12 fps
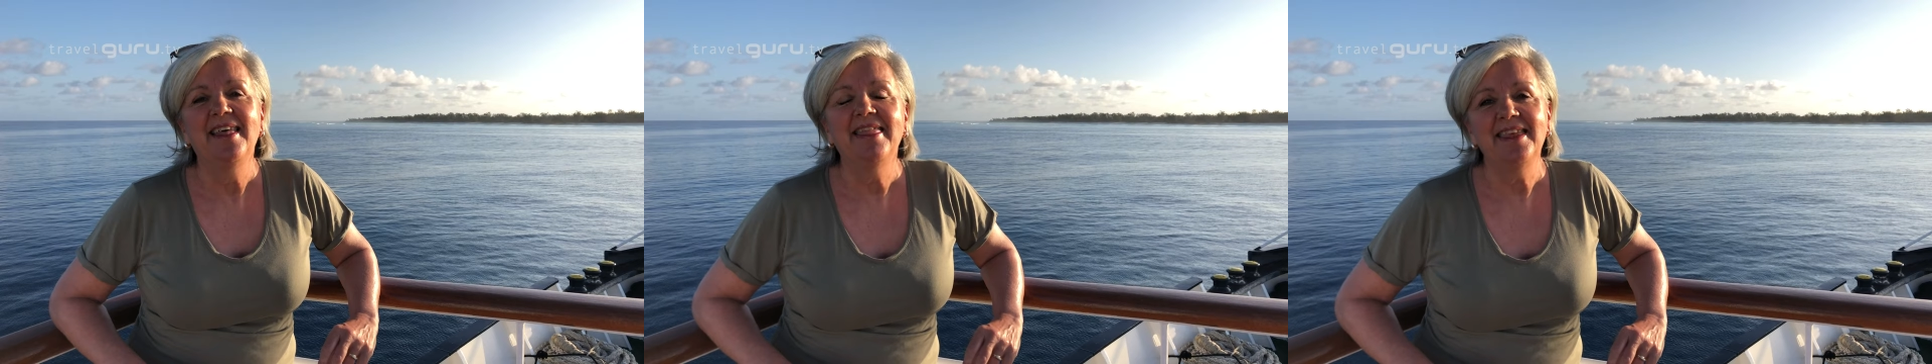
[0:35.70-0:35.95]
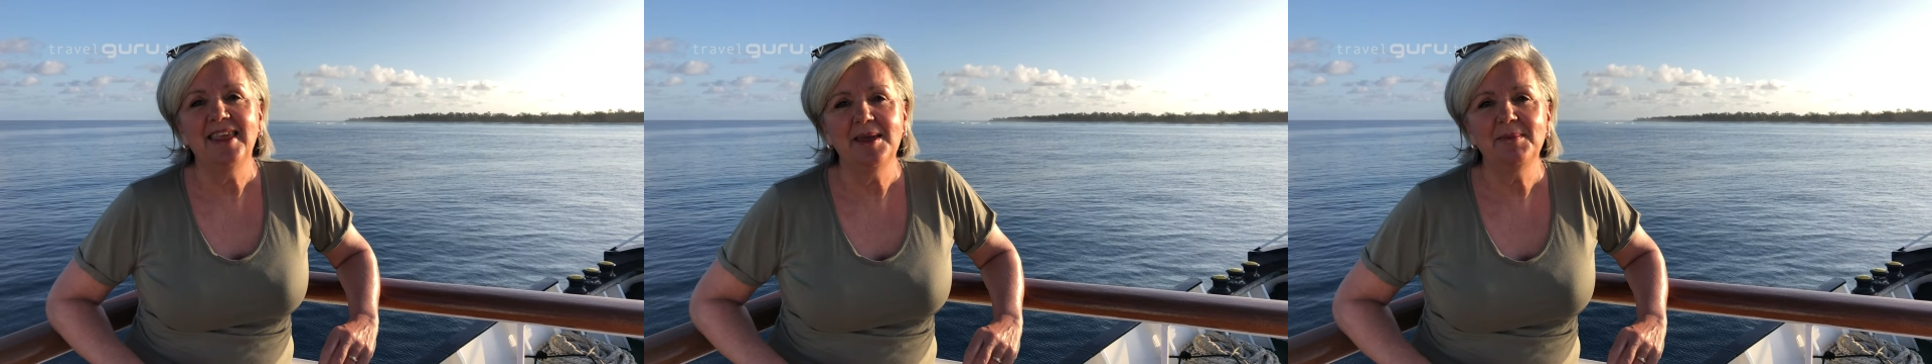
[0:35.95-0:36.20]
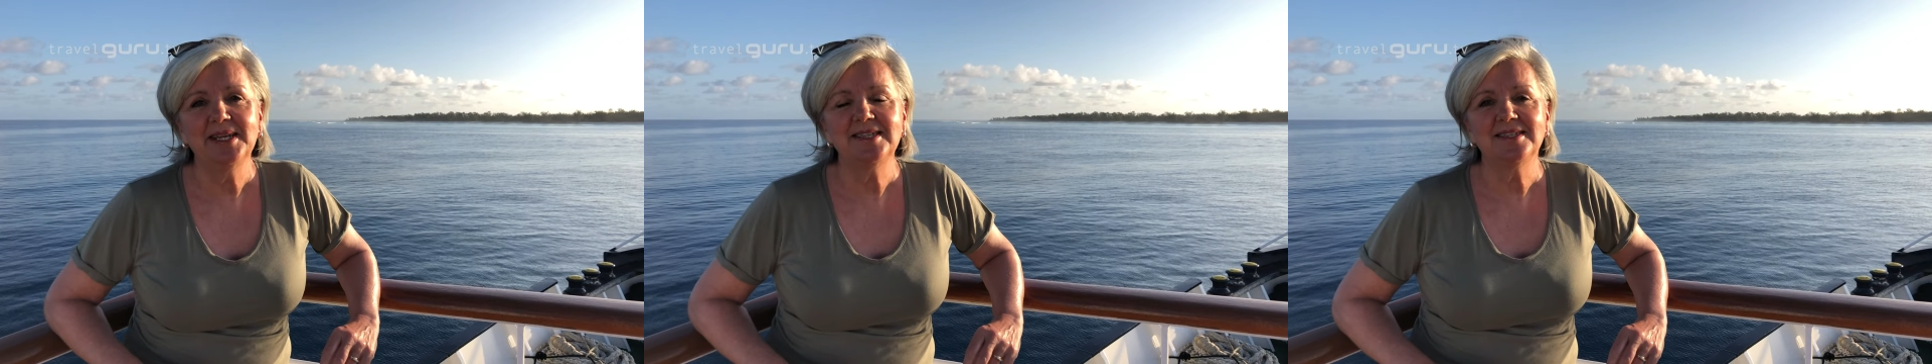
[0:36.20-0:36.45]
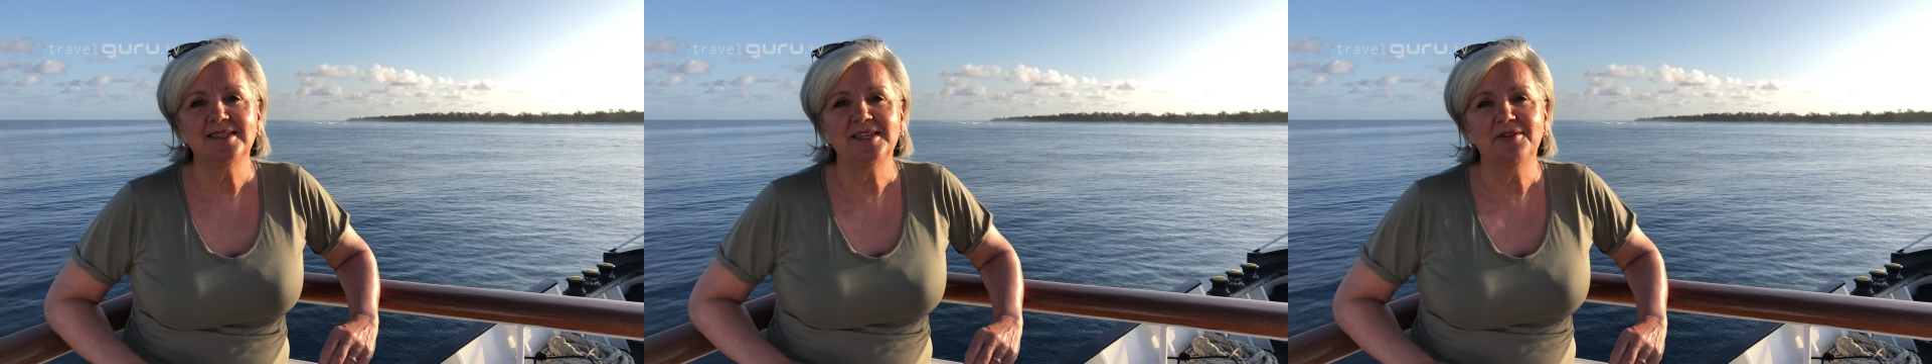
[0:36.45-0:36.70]
the M S
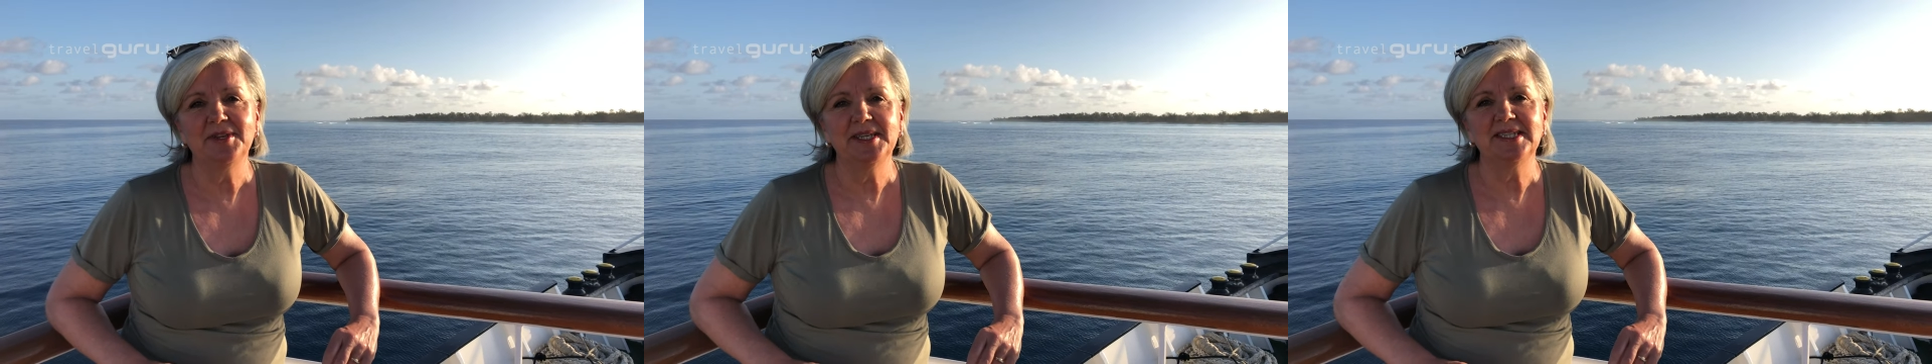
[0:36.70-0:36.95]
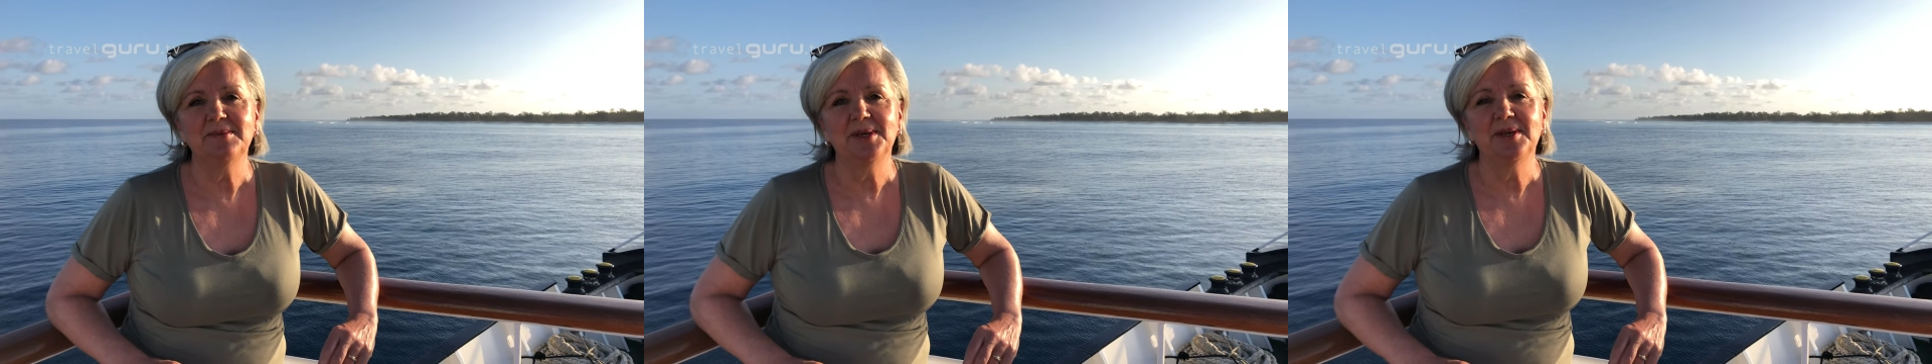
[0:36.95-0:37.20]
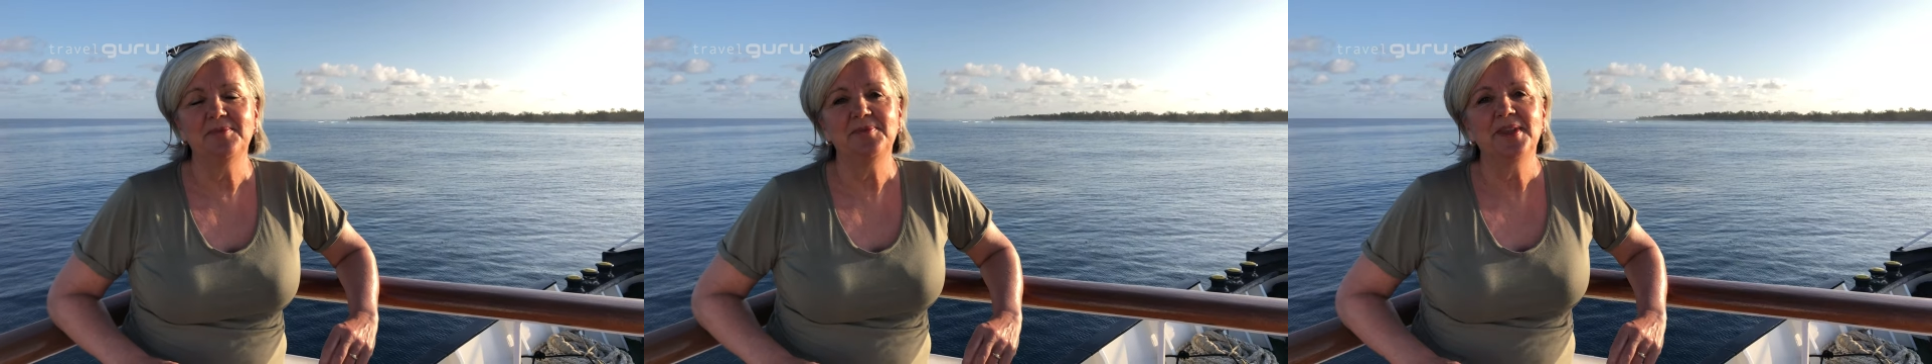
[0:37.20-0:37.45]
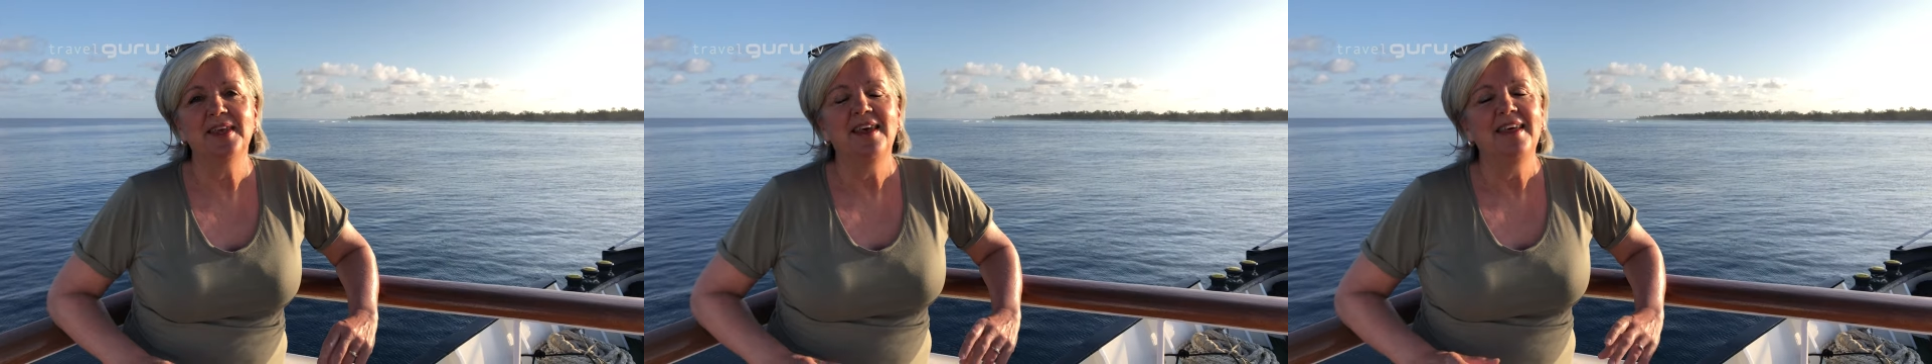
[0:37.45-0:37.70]
Serenissima.
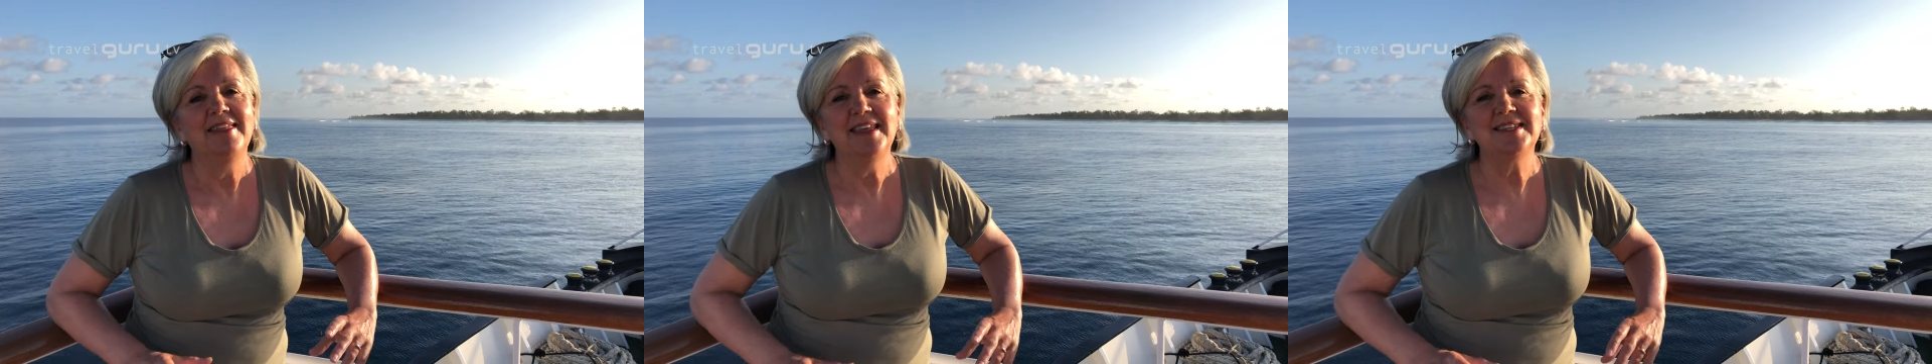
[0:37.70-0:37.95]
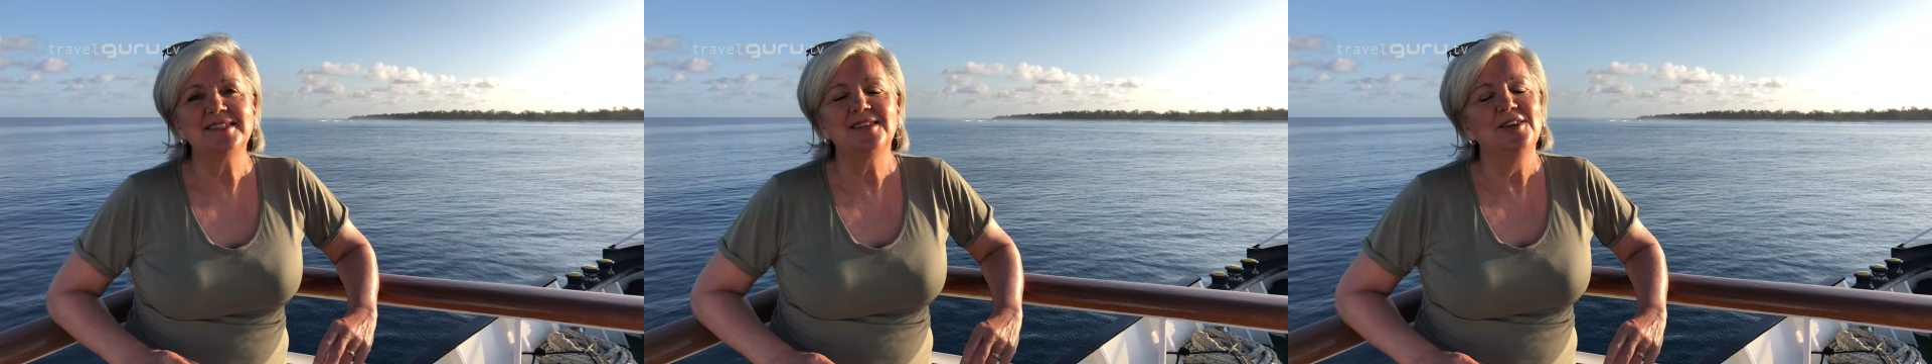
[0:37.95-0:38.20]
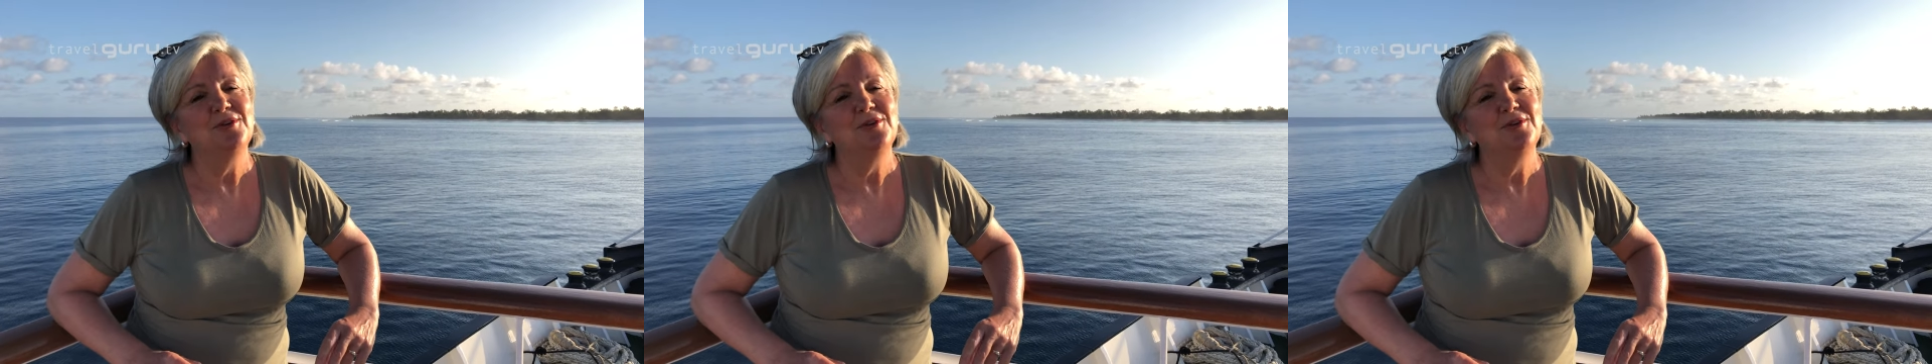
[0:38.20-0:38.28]
This